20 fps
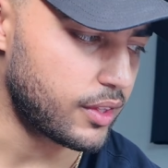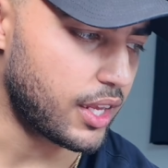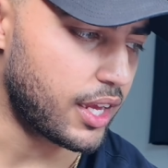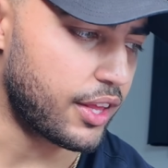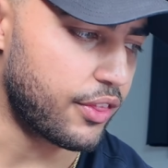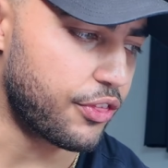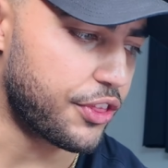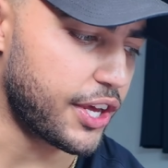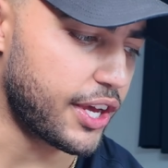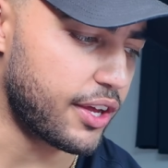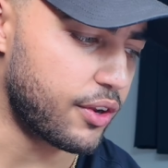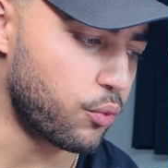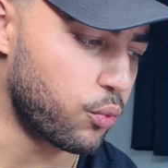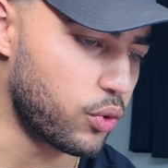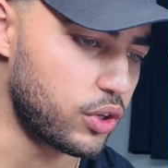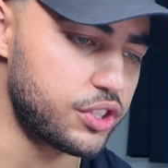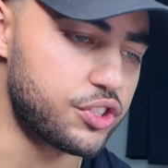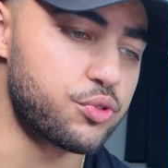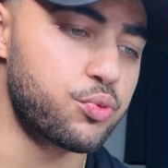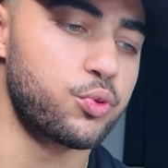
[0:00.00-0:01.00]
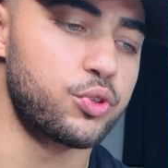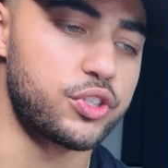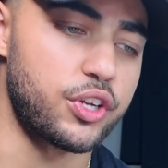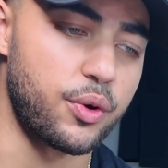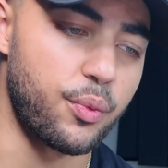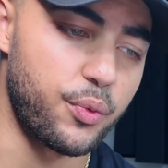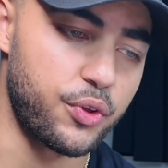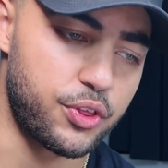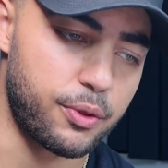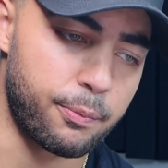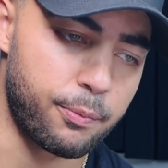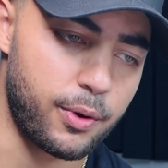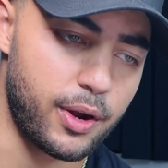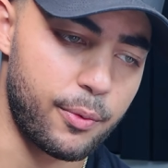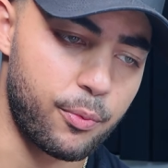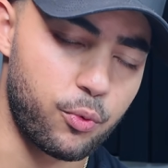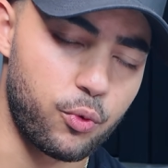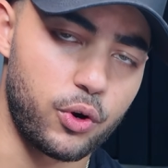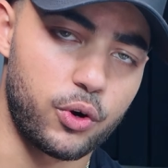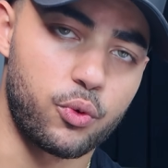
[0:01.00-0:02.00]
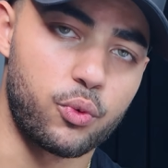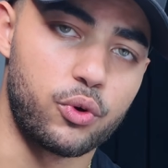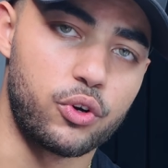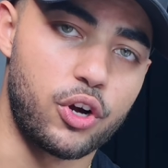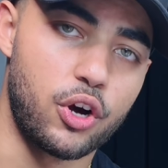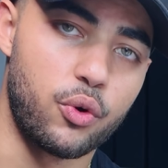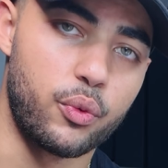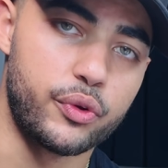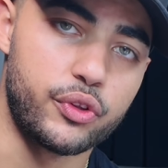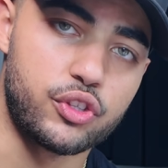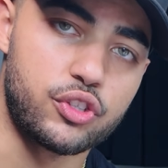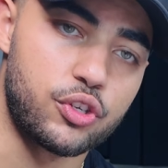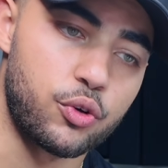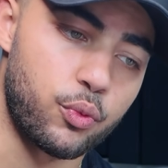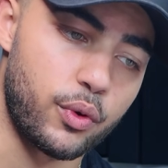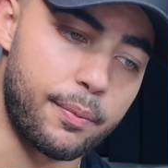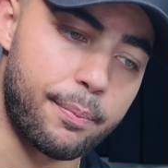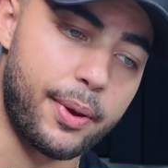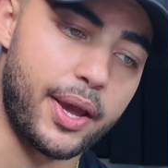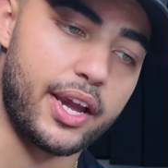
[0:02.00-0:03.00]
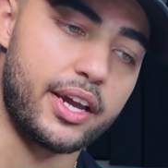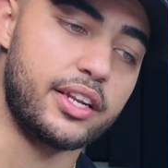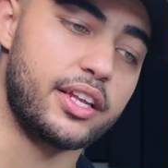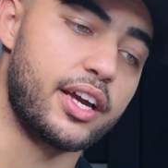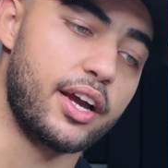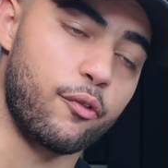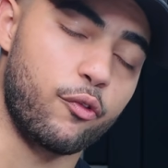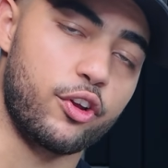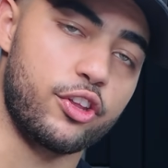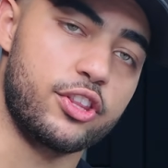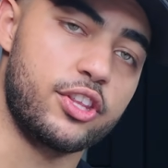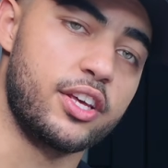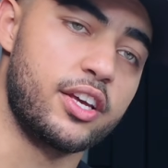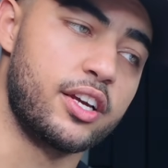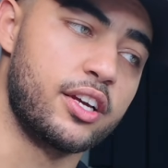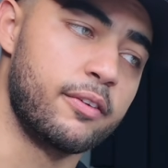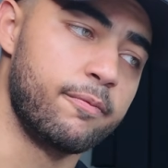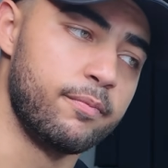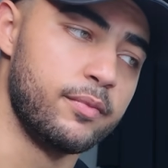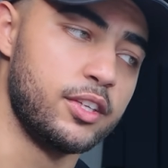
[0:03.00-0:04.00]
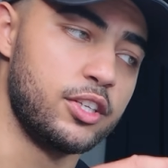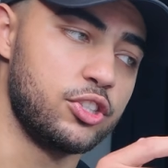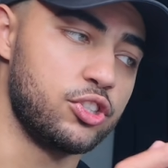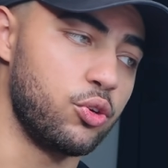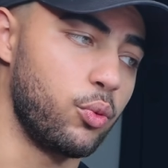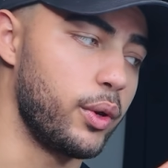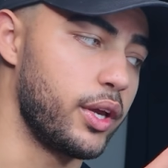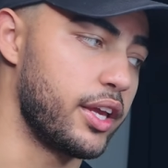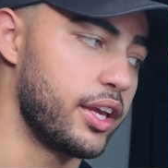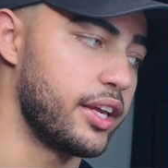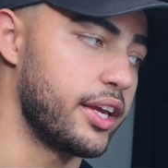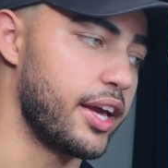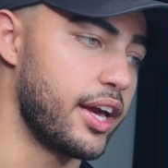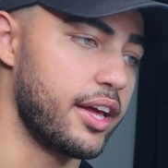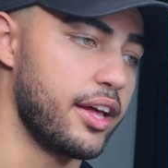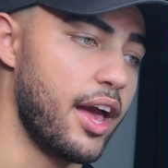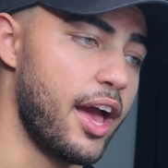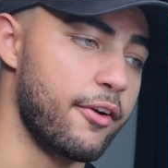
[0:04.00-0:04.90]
And then once we're done with the prep work, we'll go into repainting everything so we can get